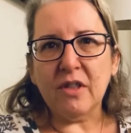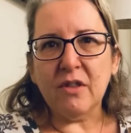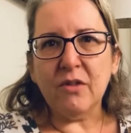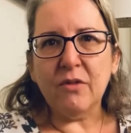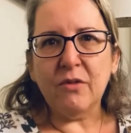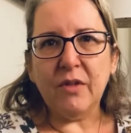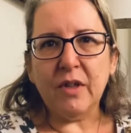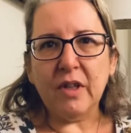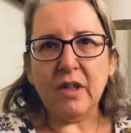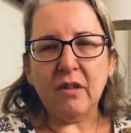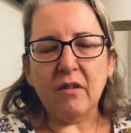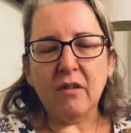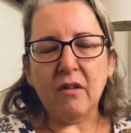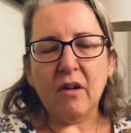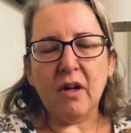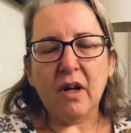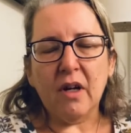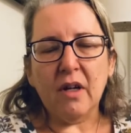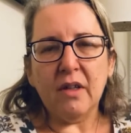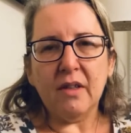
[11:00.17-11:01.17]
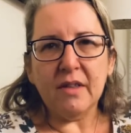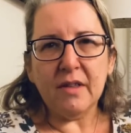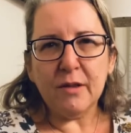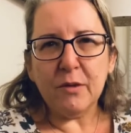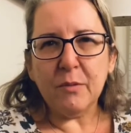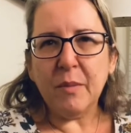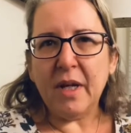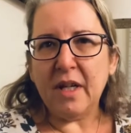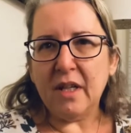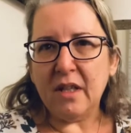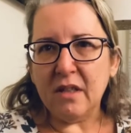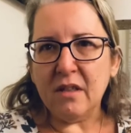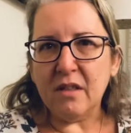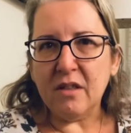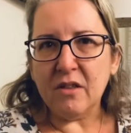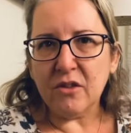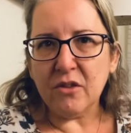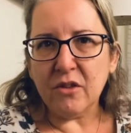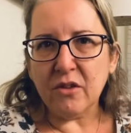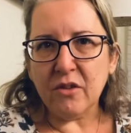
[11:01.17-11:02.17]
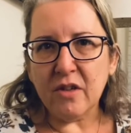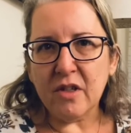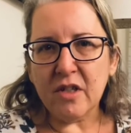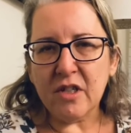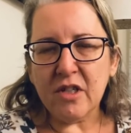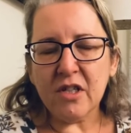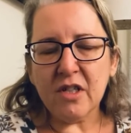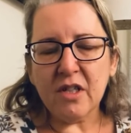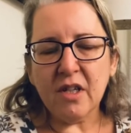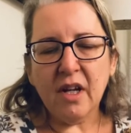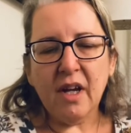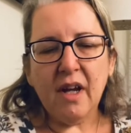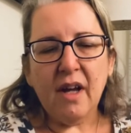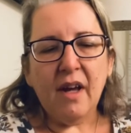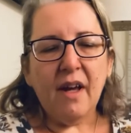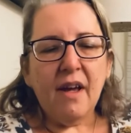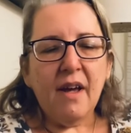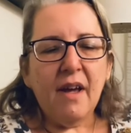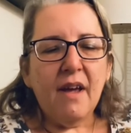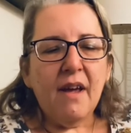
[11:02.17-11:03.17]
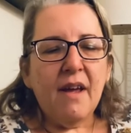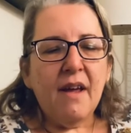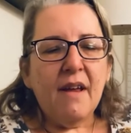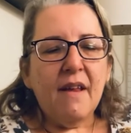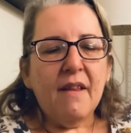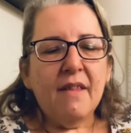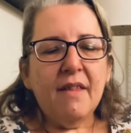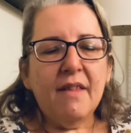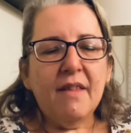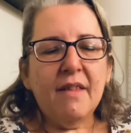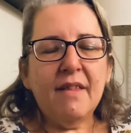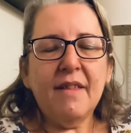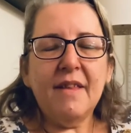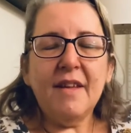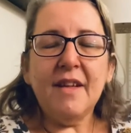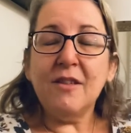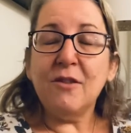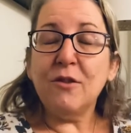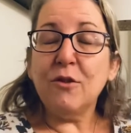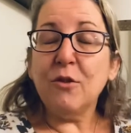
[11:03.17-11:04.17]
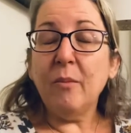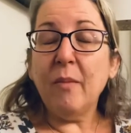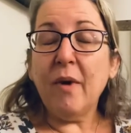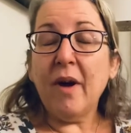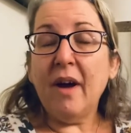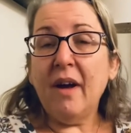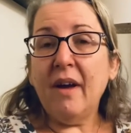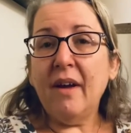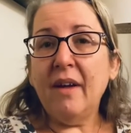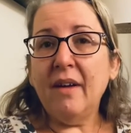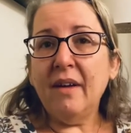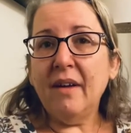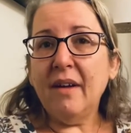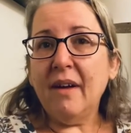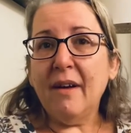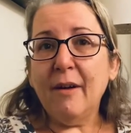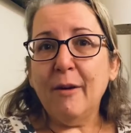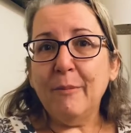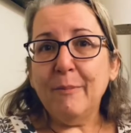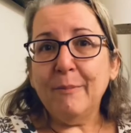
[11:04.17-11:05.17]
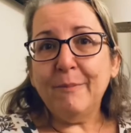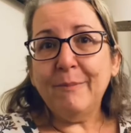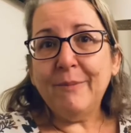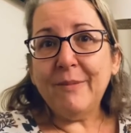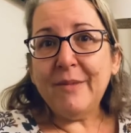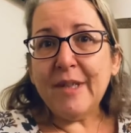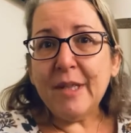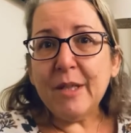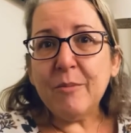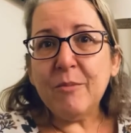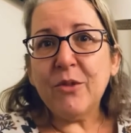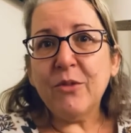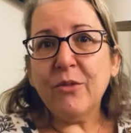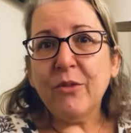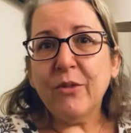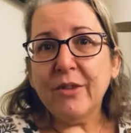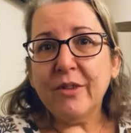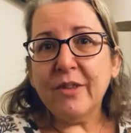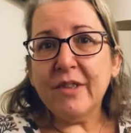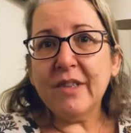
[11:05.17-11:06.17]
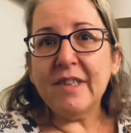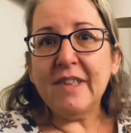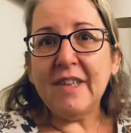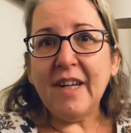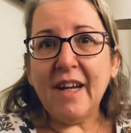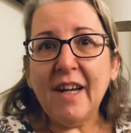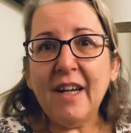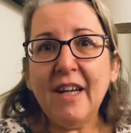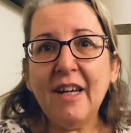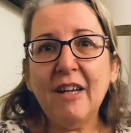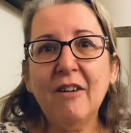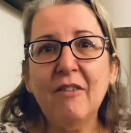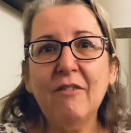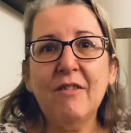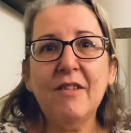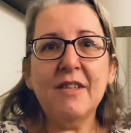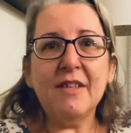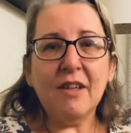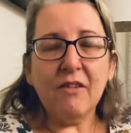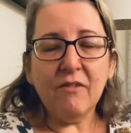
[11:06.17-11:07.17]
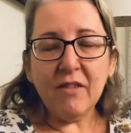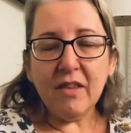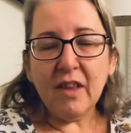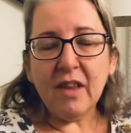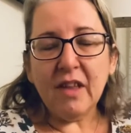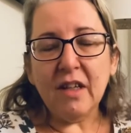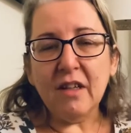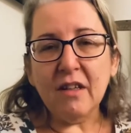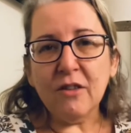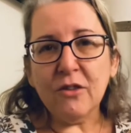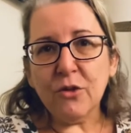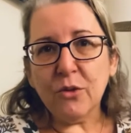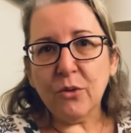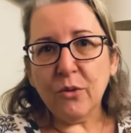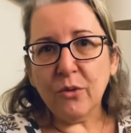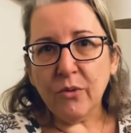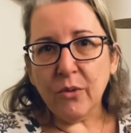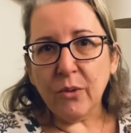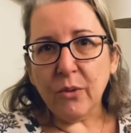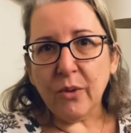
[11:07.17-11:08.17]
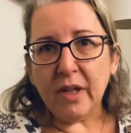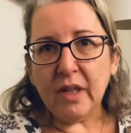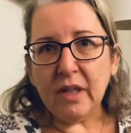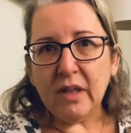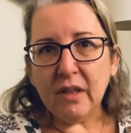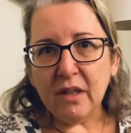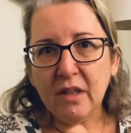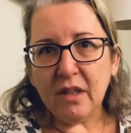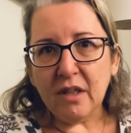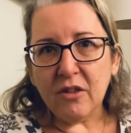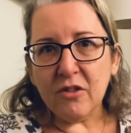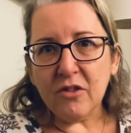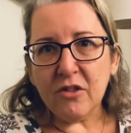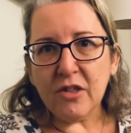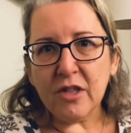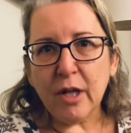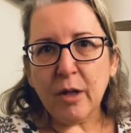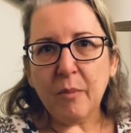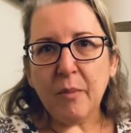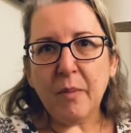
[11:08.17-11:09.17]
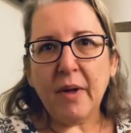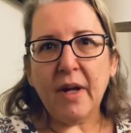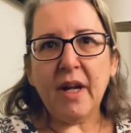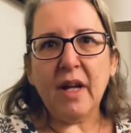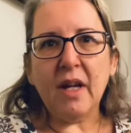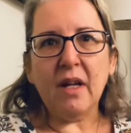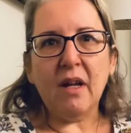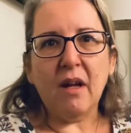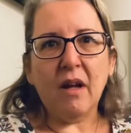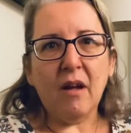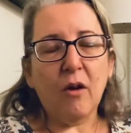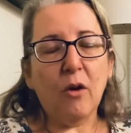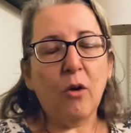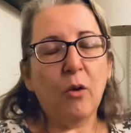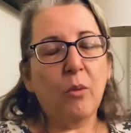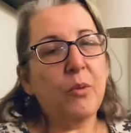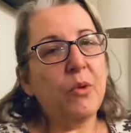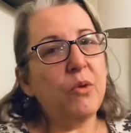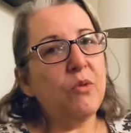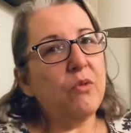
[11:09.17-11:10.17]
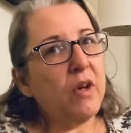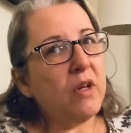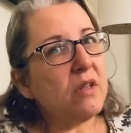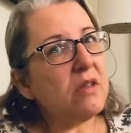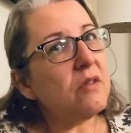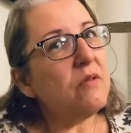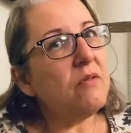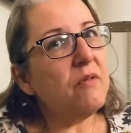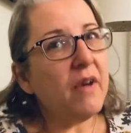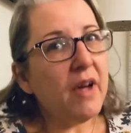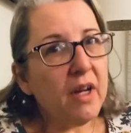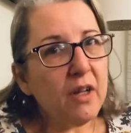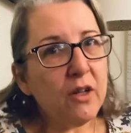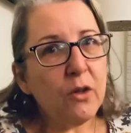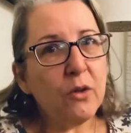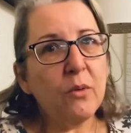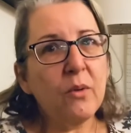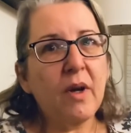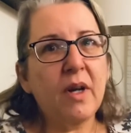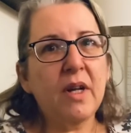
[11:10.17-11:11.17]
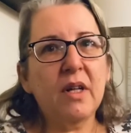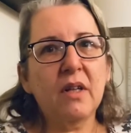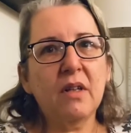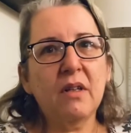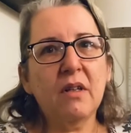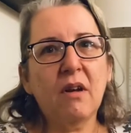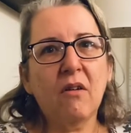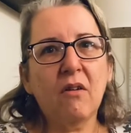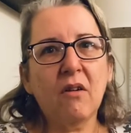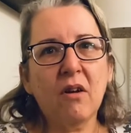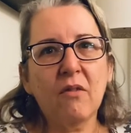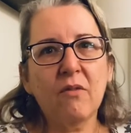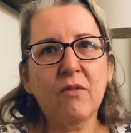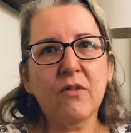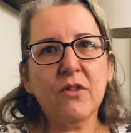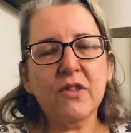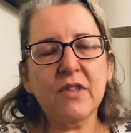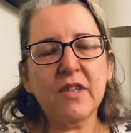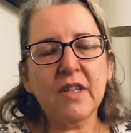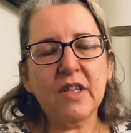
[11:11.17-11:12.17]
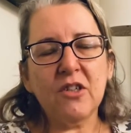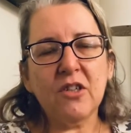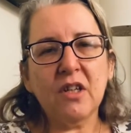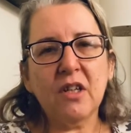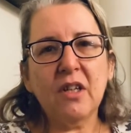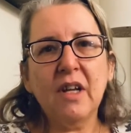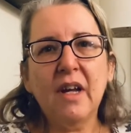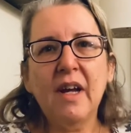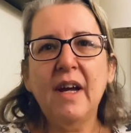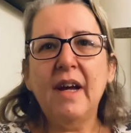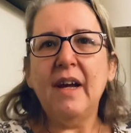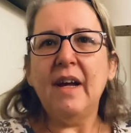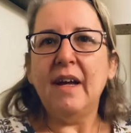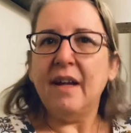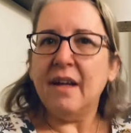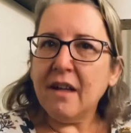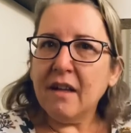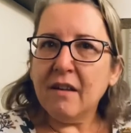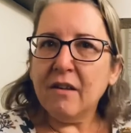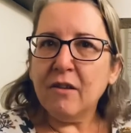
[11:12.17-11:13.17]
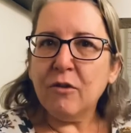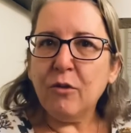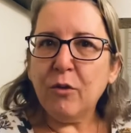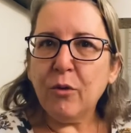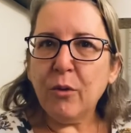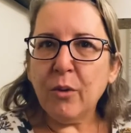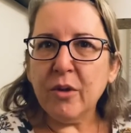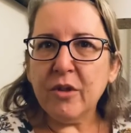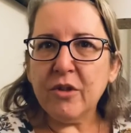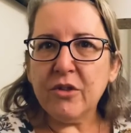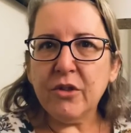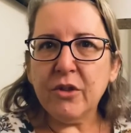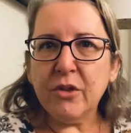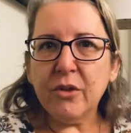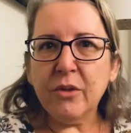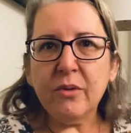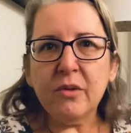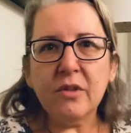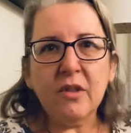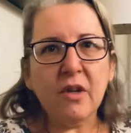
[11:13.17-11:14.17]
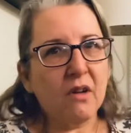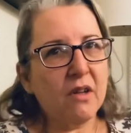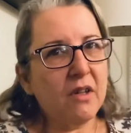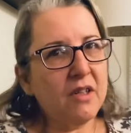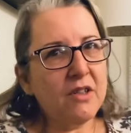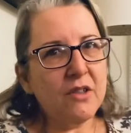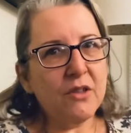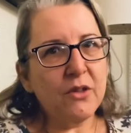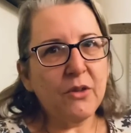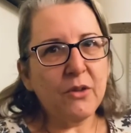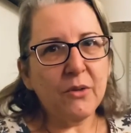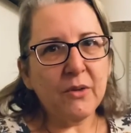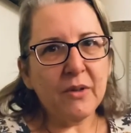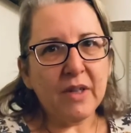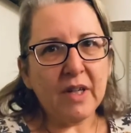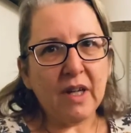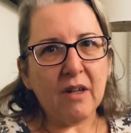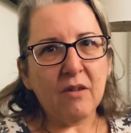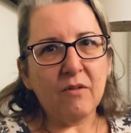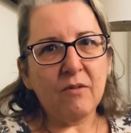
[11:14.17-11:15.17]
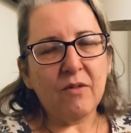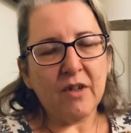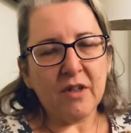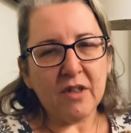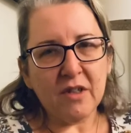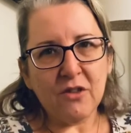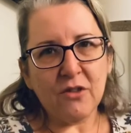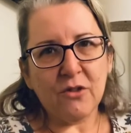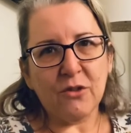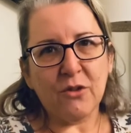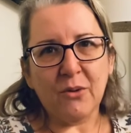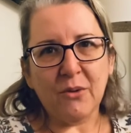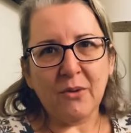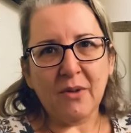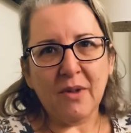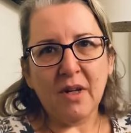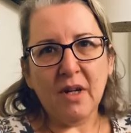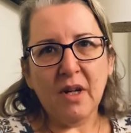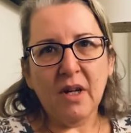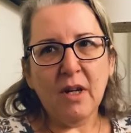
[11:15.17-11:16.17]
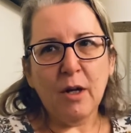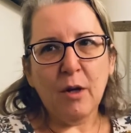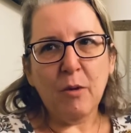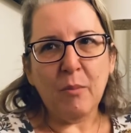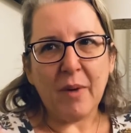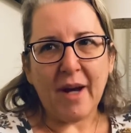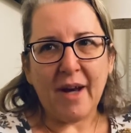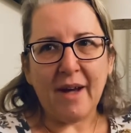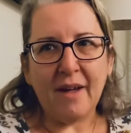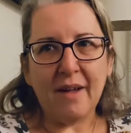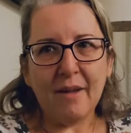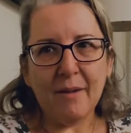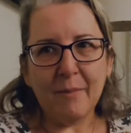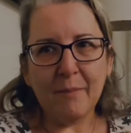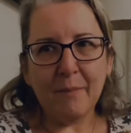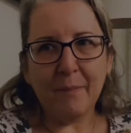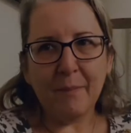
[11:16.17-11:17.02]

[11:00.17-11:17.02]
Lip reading: to feel dismayed and discouraged. These are my tips for today of the 7 things to avoid in leadership, and I hope you found some value in our conversation, and I look forward to talking to you again very soon. Bye.